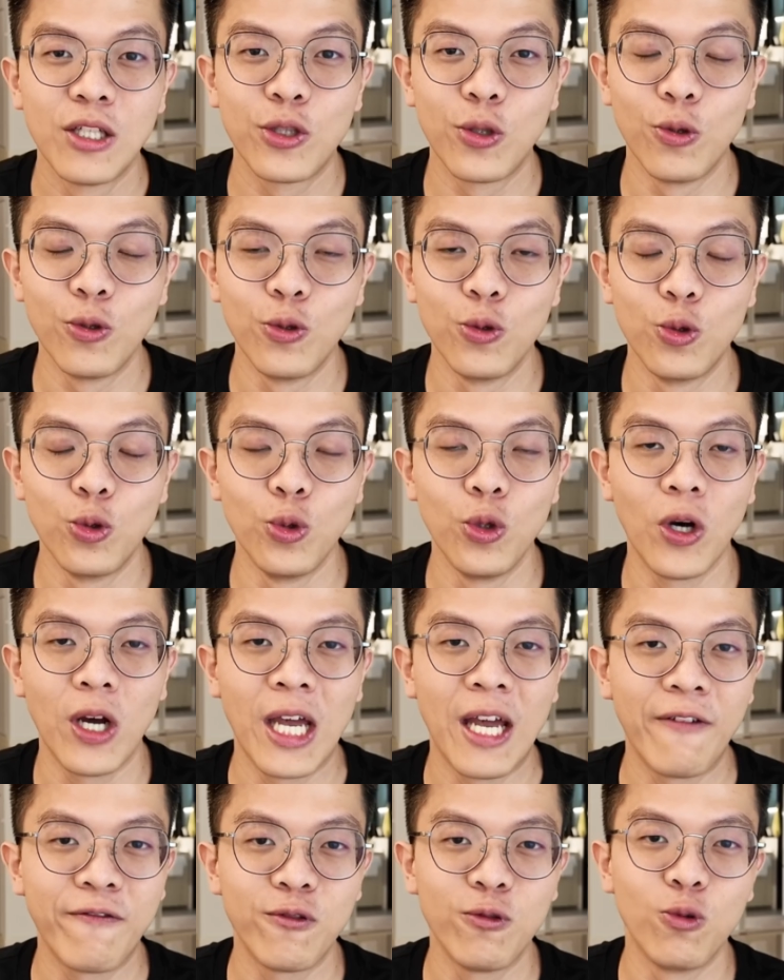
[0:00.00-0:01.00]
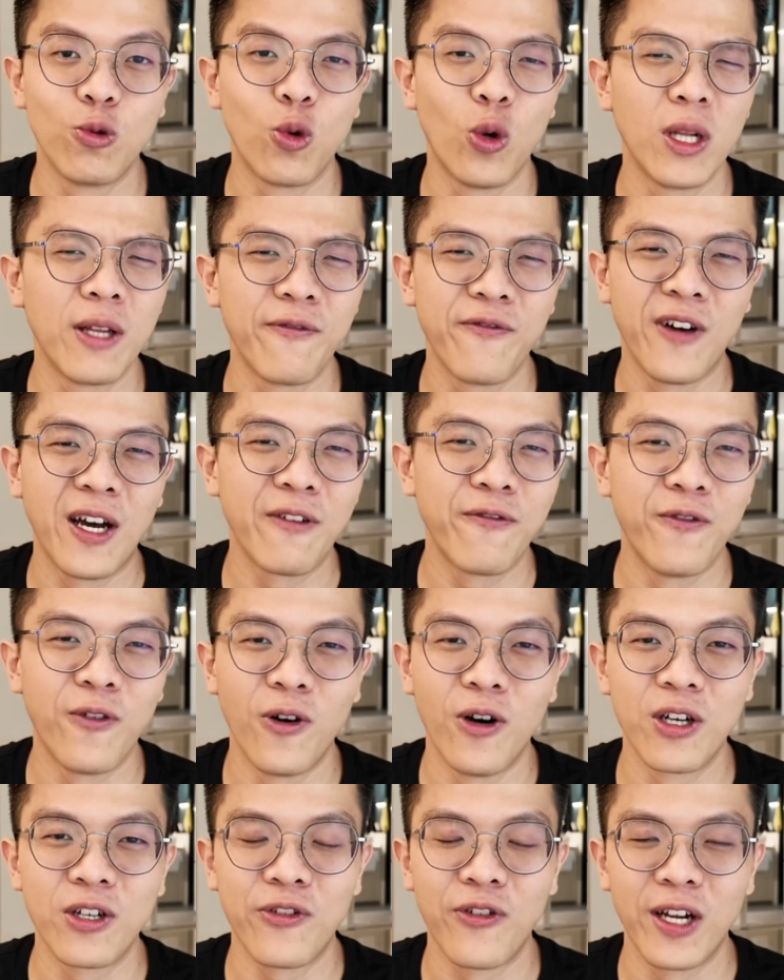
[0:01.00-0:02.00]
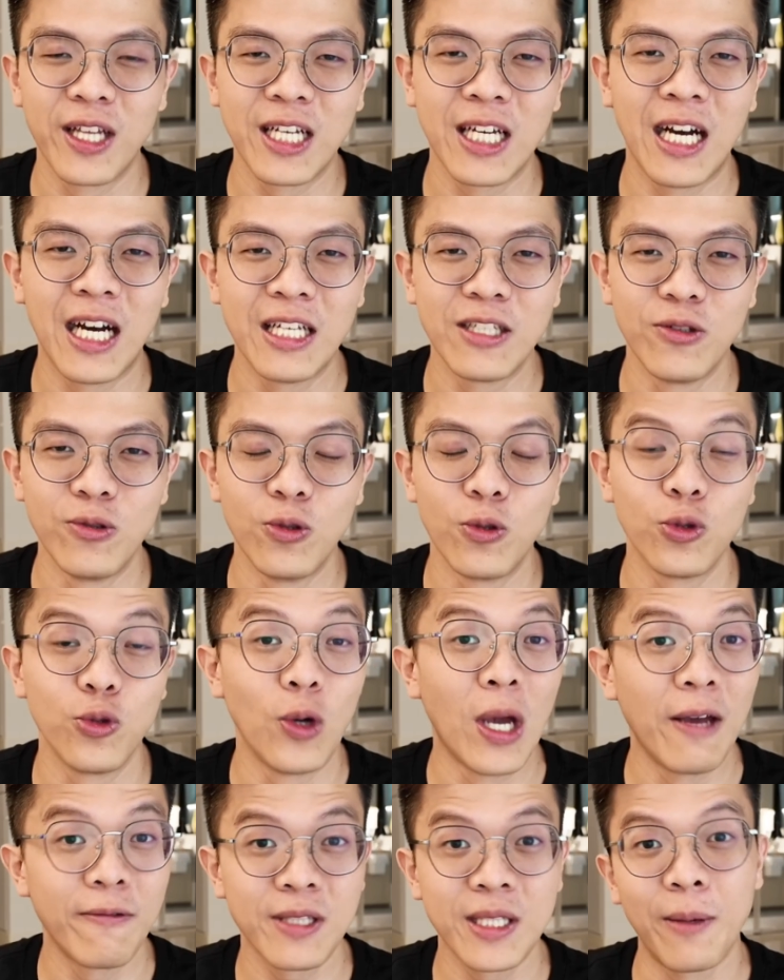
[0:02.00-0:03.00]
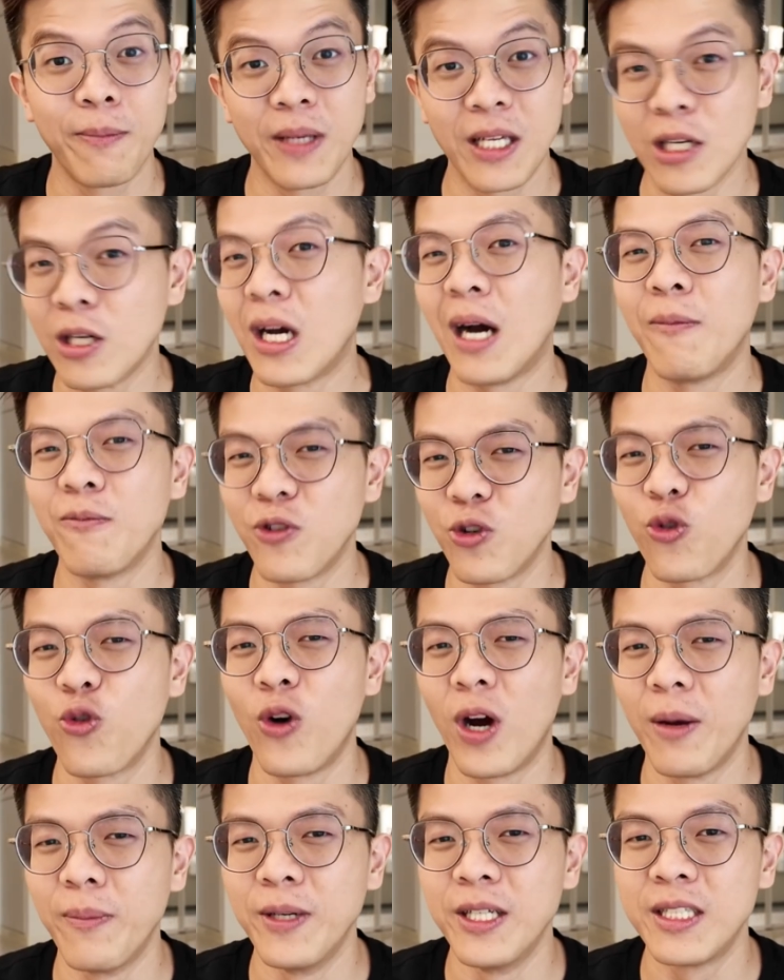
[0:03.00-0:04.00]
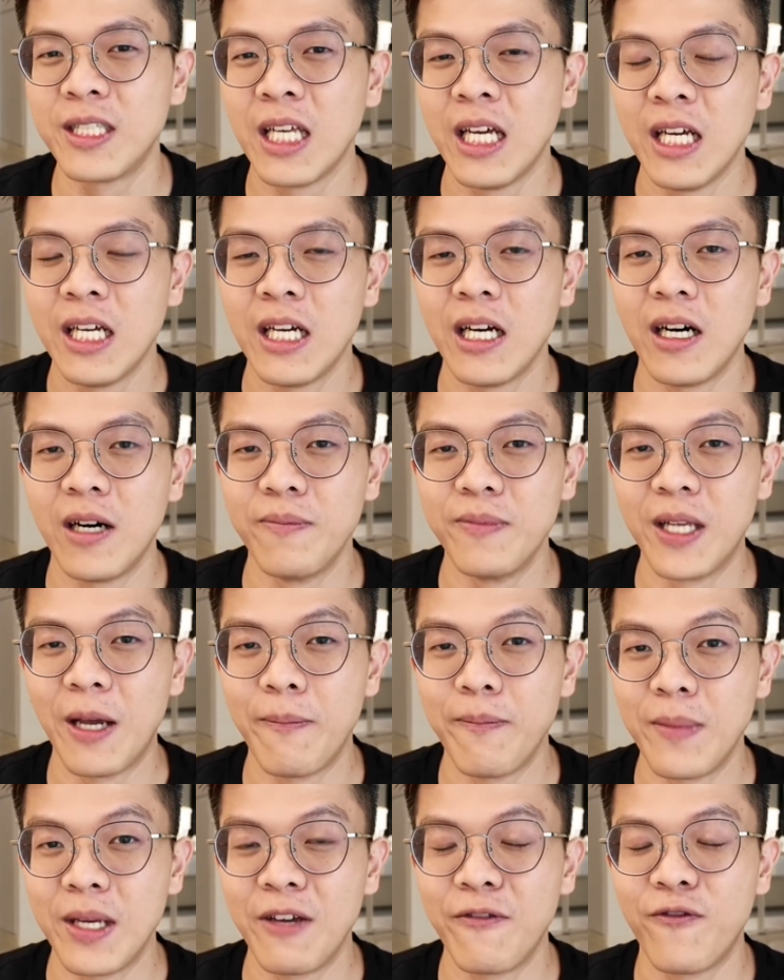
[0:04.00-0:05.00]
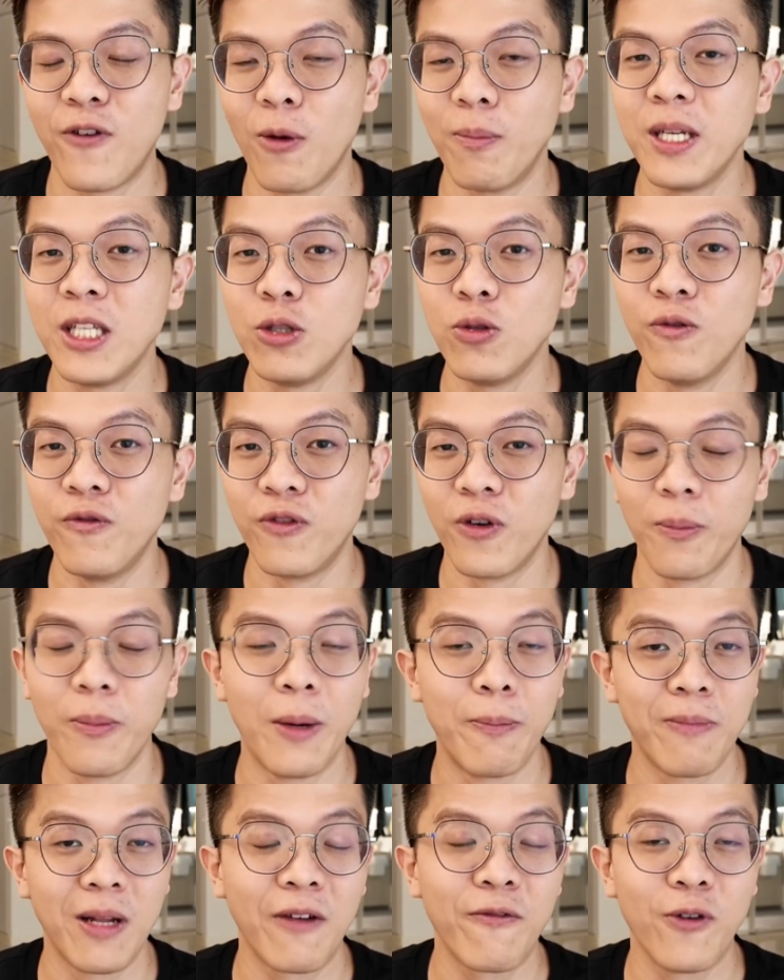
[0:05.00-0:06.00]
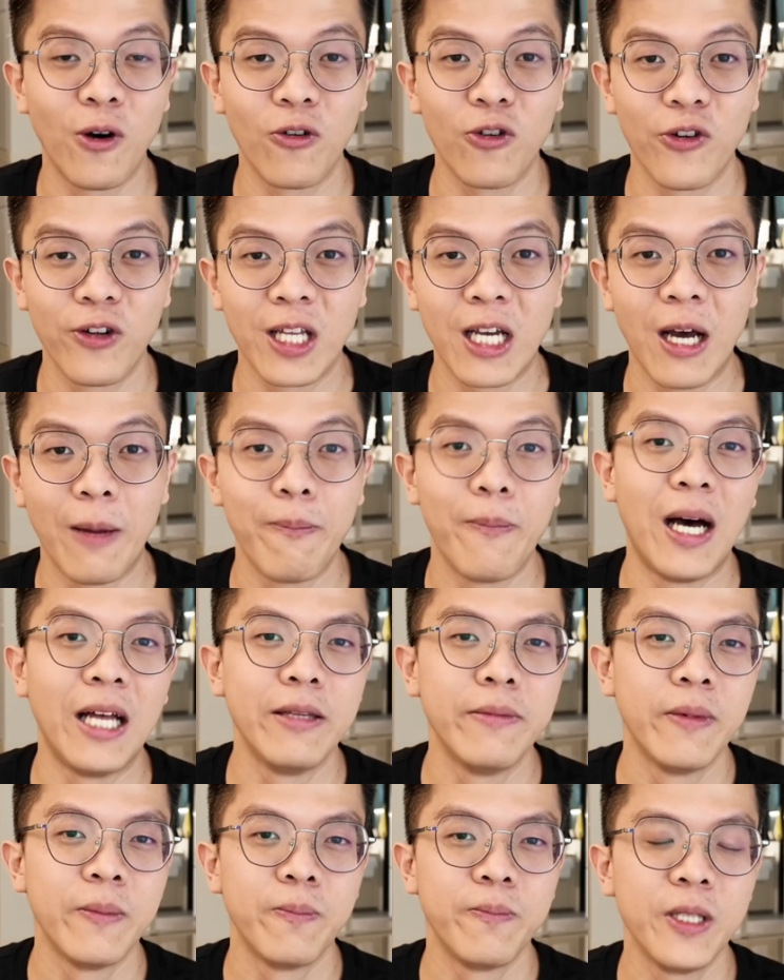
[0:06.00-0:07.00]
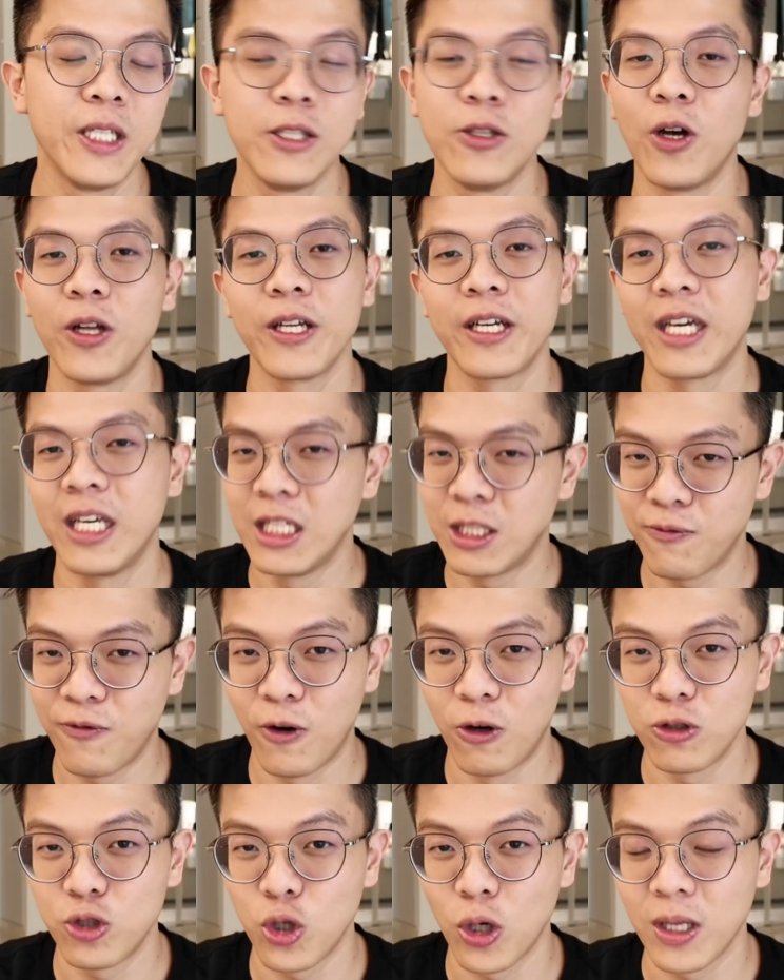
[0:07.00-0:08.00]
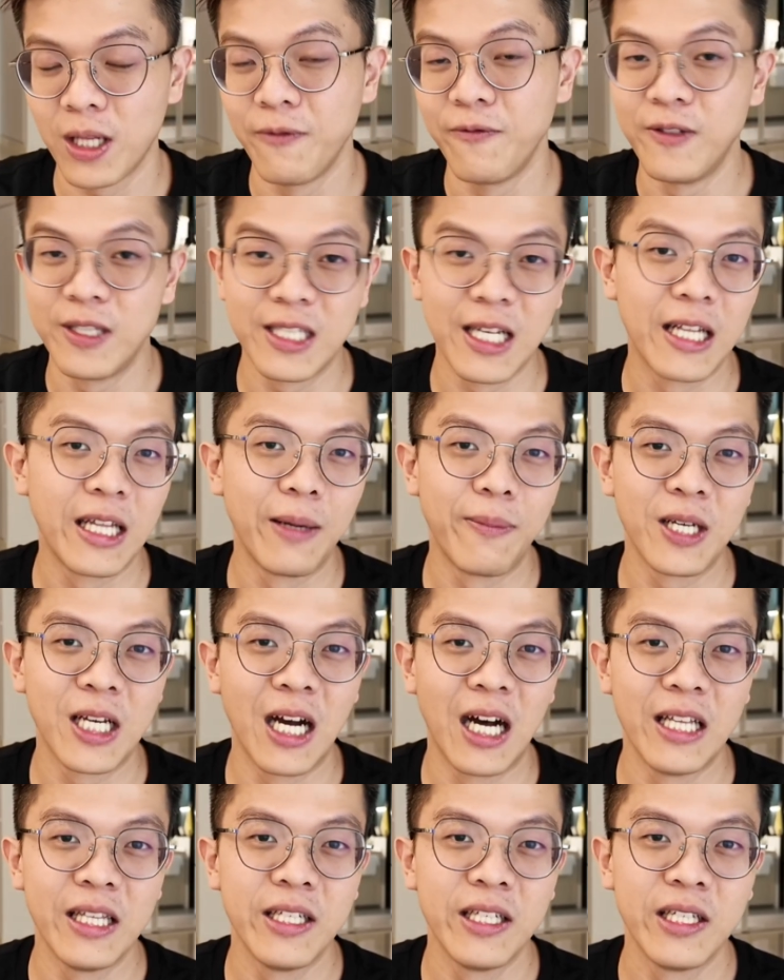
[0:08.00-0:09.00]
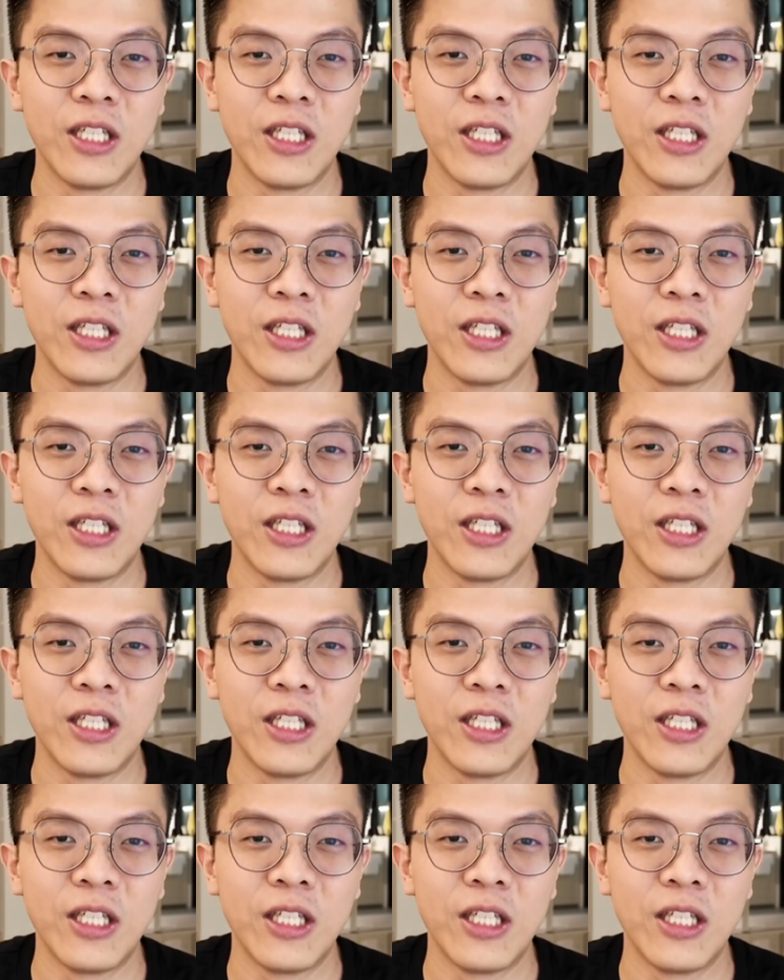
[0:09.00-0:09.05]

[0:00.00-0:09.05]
So you do not have to qualify for a credit card. You have some income requirements that may forbid you from applying for a credit card. But this is not the case for a Chocolate Visa Debit Card.